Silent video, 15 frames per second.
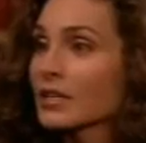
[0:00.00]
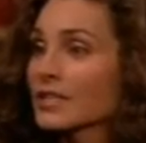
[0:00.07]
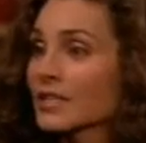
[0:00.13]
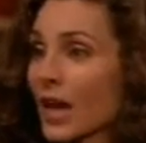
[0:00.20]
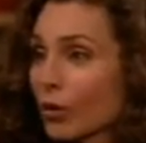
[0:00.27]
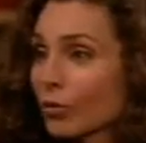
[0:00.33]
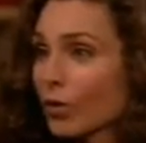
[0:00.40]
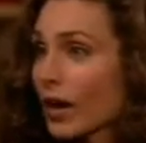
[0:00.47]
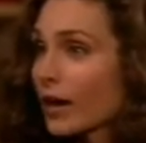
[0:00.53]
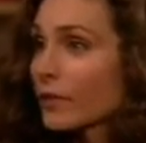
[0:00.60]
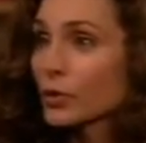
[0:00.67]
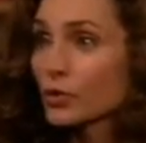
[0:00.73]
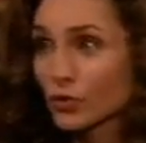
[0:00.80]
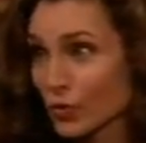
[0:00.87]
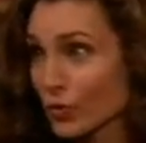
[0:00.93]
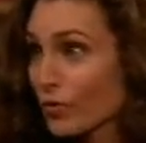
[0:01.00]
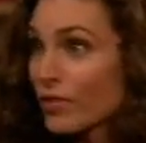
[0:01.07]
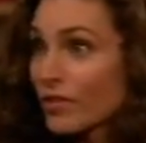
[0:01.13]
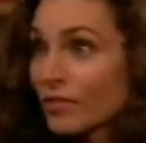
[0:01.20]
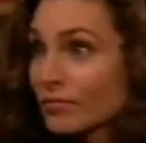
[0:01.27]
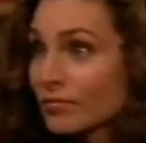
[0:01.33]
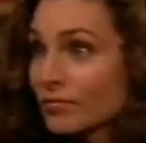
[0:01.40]
Tell Ryan the
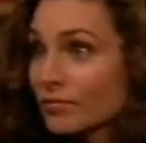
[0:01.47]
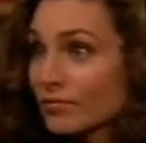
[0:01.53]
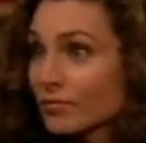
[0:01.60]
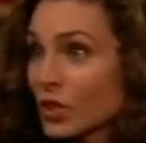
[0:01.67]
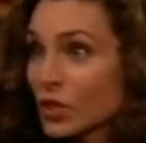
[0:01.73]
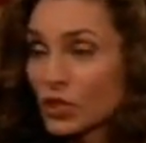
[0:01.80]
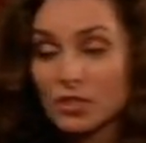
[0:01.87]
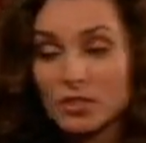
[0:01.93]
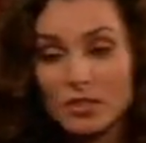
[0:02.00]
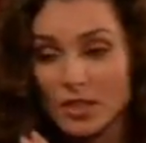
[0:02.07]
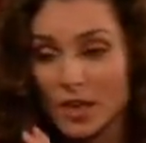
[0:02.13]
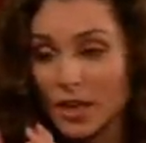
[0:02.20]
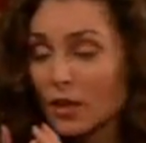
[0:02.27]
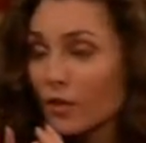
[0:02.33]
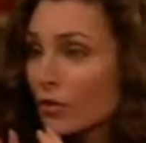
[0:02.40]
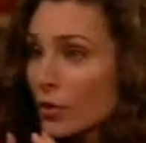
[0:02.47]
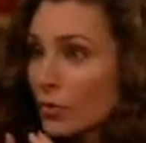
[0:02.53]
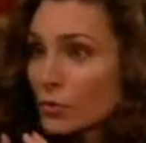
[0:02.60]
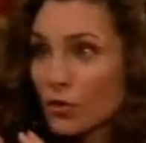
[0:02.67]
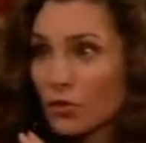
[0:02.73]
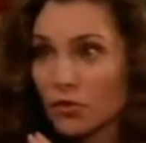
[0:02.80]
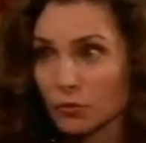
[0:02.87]
truth. Just say
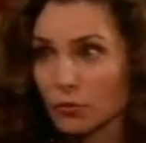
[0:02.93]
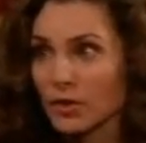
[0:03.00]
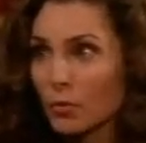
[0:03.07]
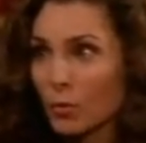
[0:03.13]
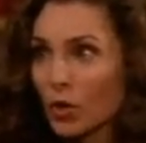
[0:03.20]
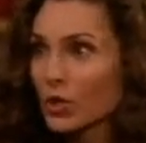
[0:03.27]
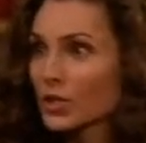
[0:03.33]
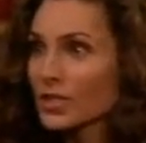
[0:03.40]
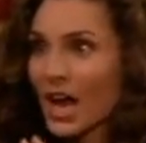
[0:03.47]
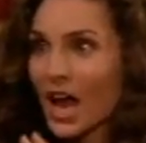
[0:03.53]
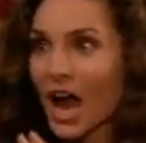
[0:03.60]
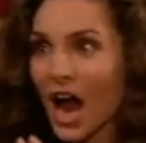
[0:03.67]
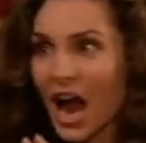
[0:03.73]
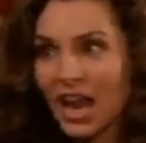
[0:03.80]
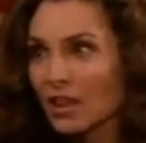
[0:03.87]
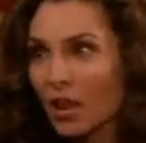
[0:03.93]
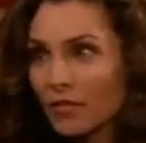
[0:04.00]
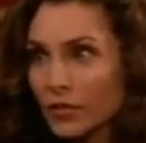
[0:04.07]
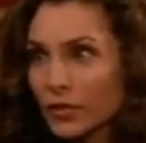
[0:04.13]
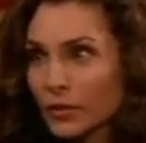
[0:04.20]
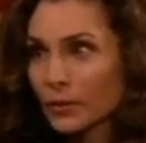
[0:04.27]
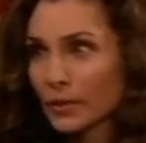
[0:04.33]
those three words I
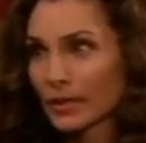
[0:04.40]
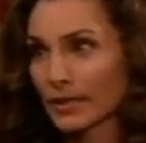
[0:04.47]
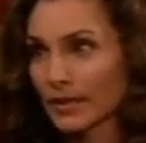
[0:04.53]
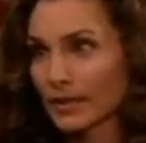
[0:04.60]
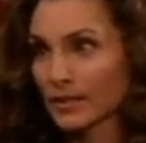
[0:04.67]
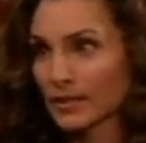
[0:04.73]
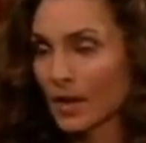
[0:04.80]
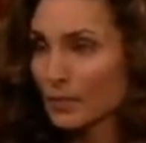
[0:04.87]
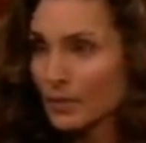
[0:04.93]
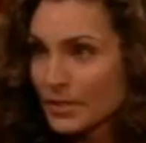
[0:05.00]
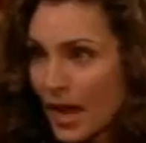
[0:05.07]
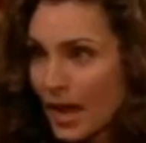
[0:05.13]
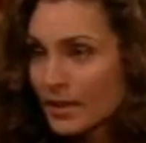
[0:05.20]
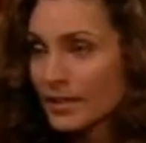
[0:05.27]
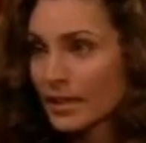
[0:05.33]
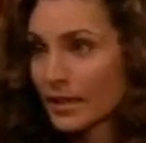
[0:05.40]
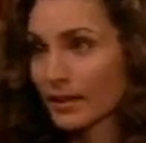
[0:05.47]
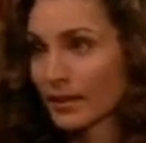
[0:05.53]
love you. Stop pretending.